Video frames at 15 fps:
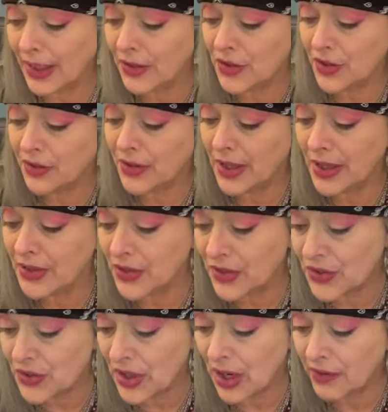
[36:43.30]
into things.
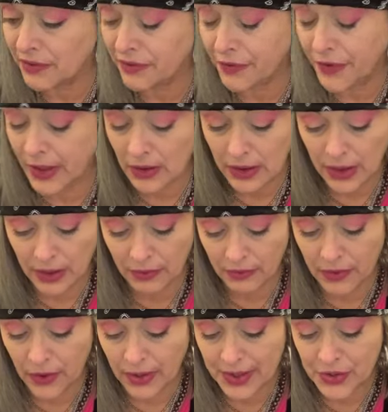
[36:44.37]
It's not feeling
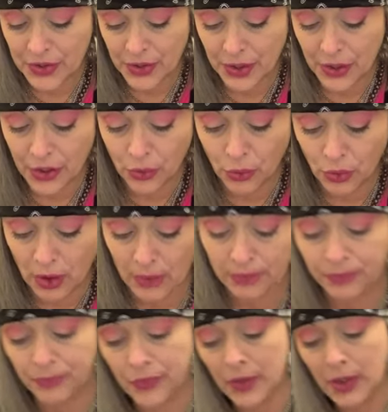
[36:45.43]
very secure.